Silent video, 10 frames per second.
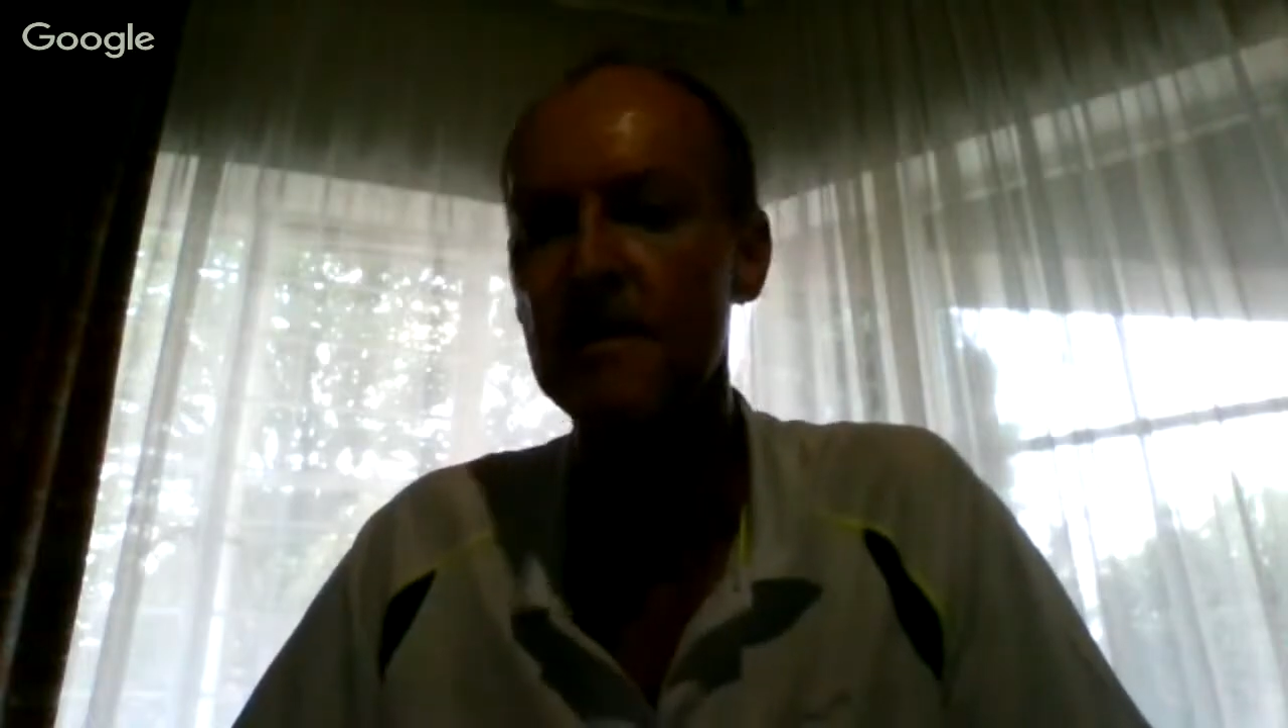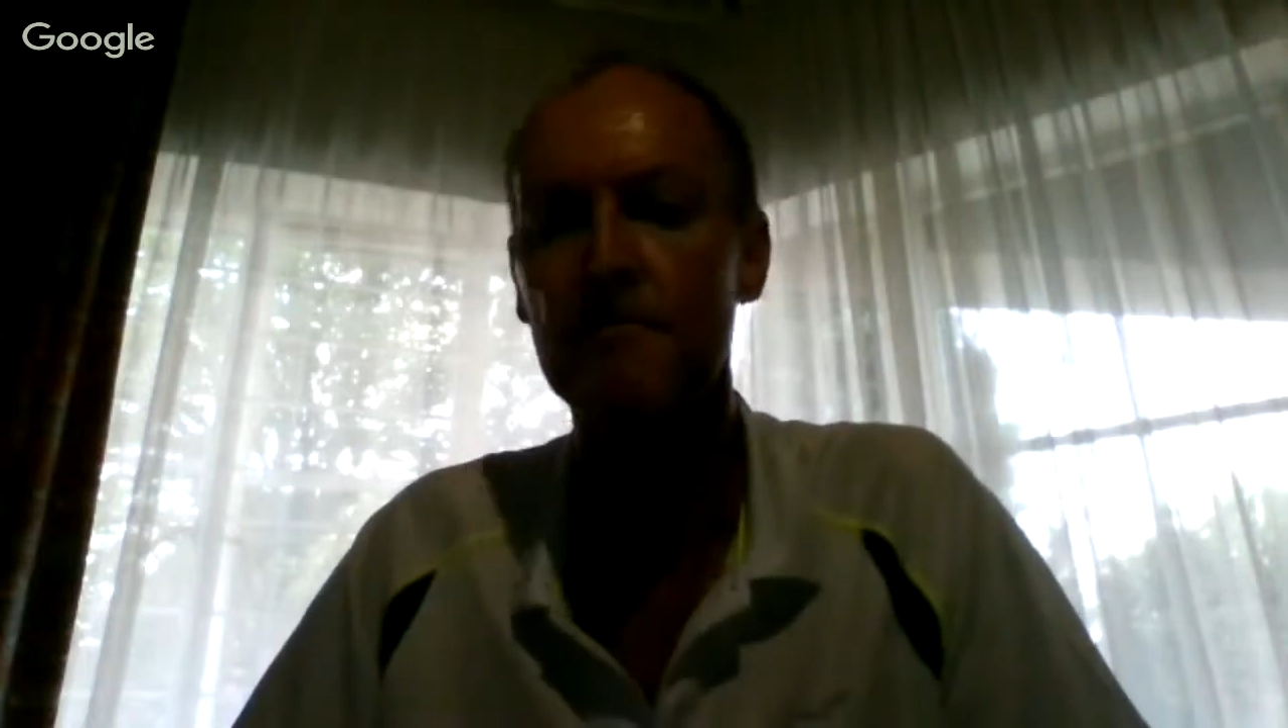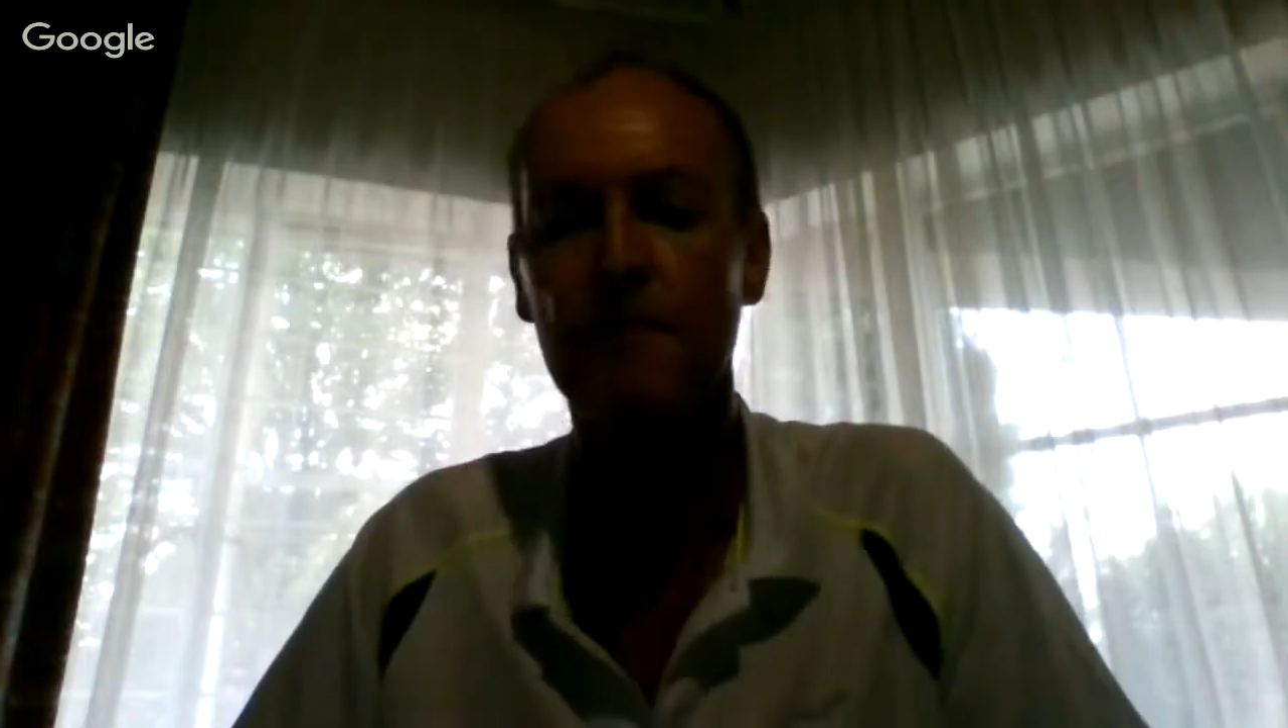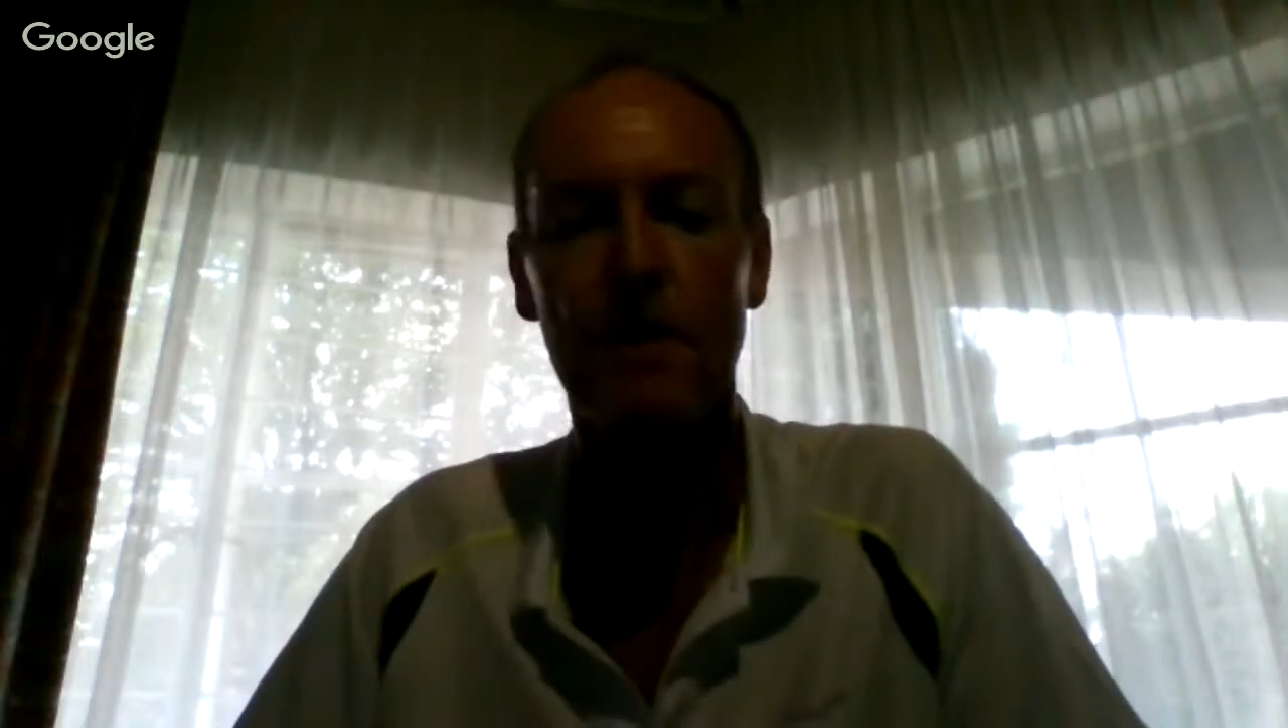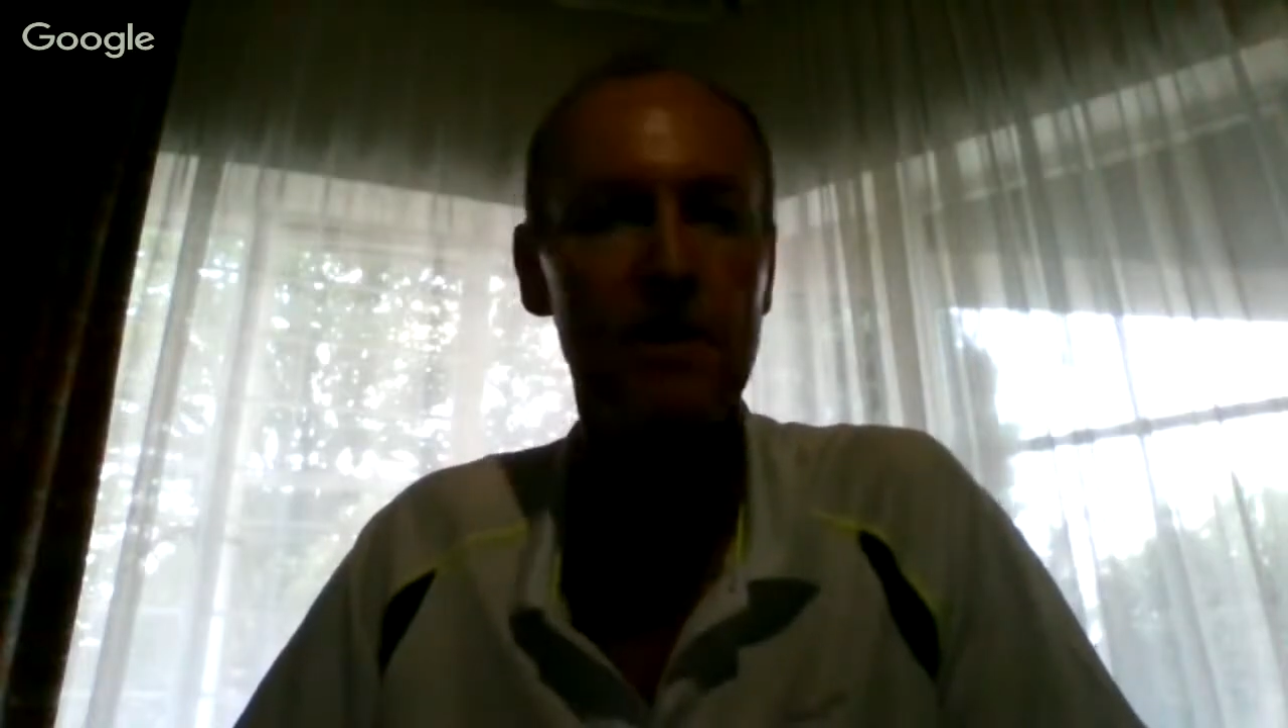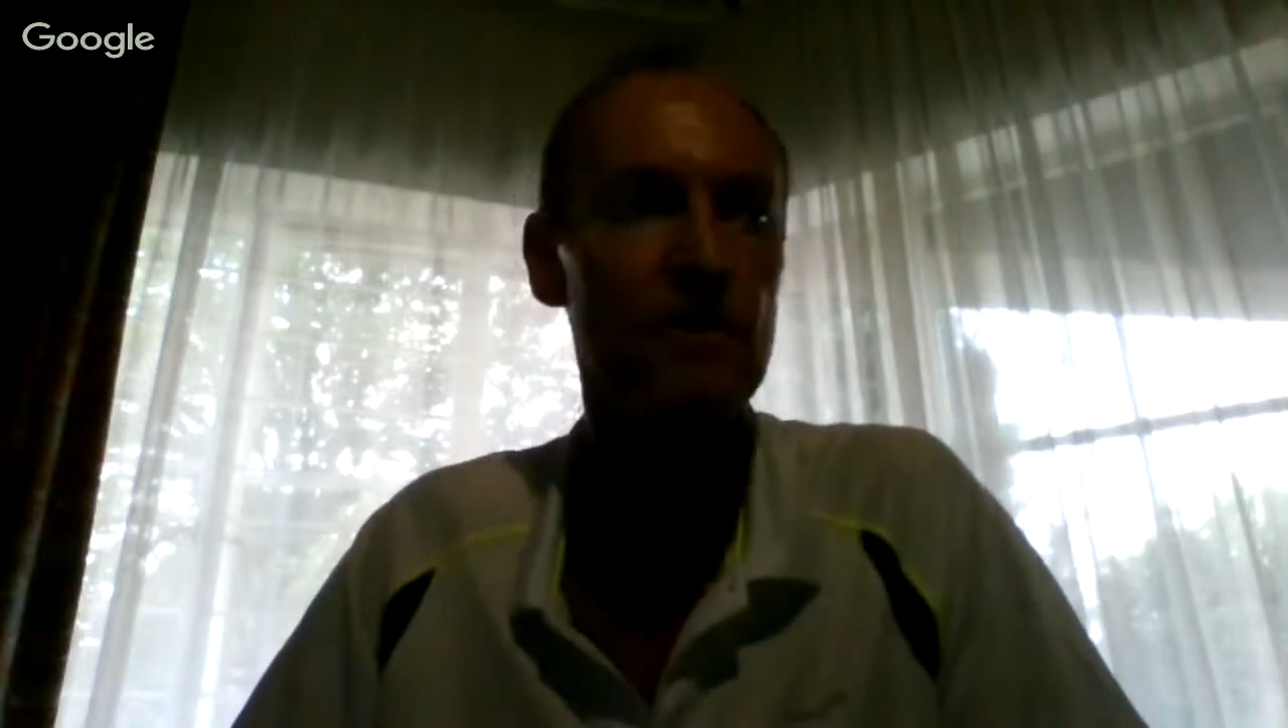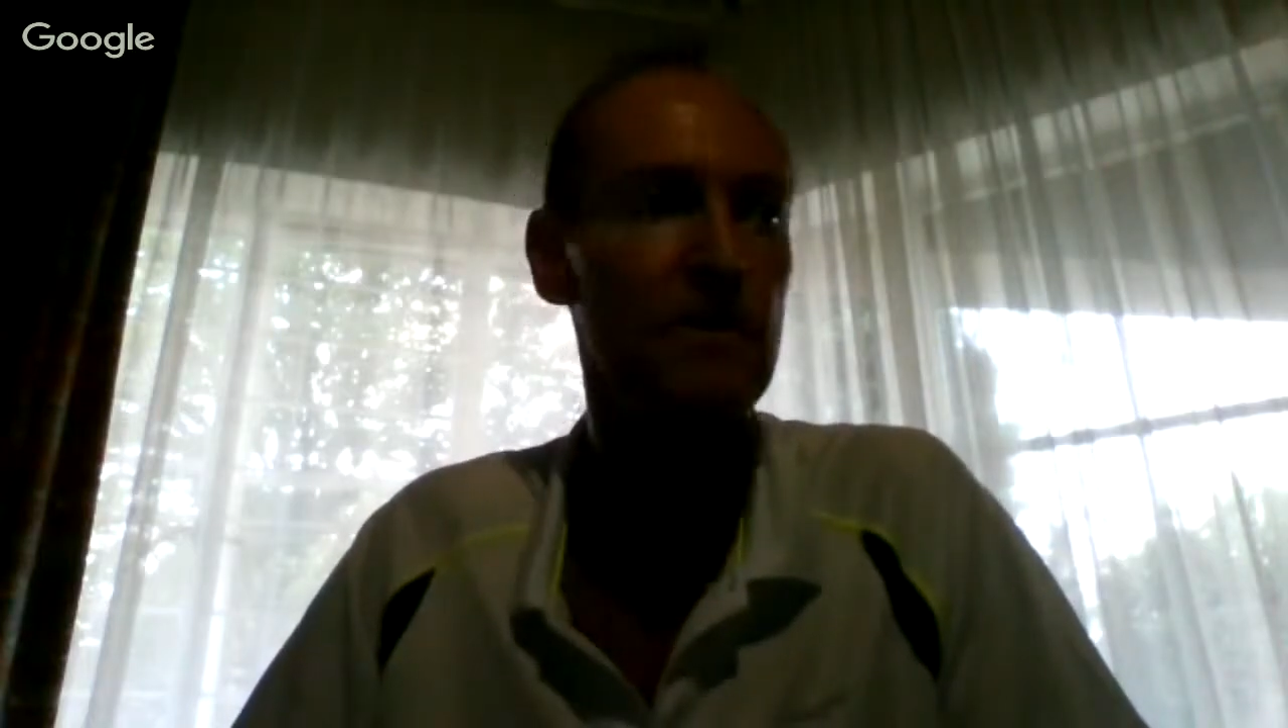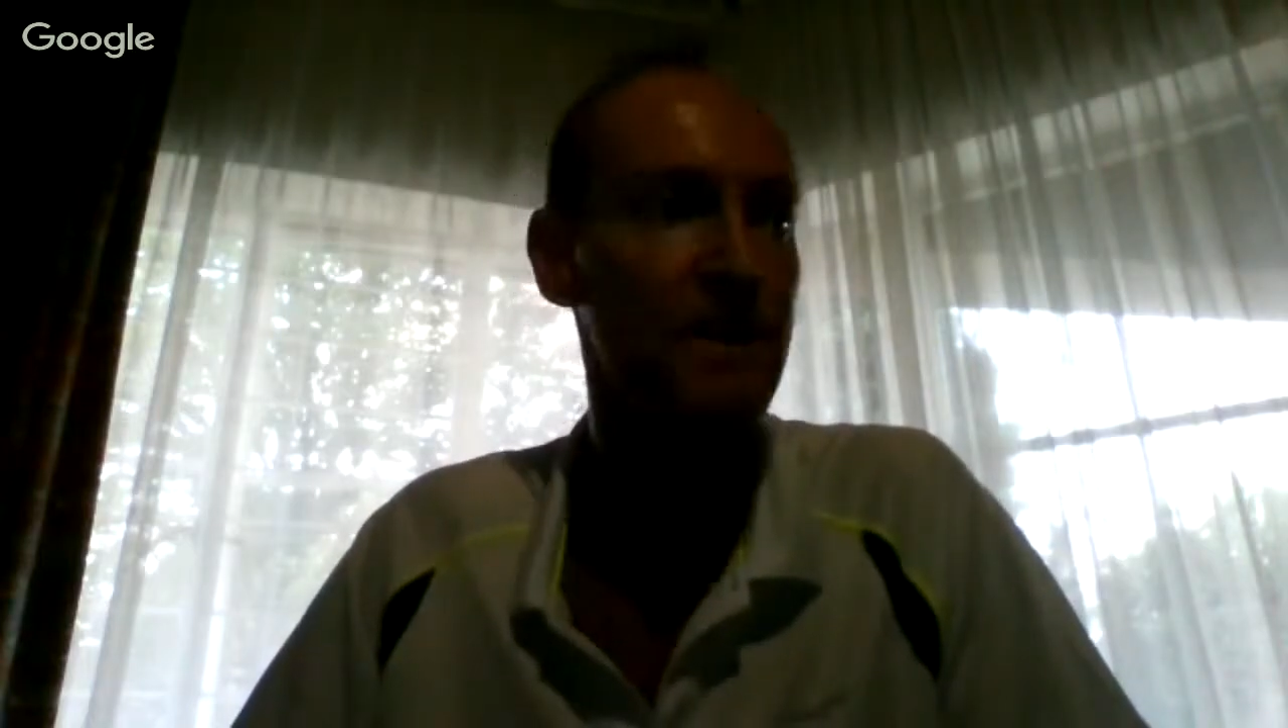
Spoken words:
moral,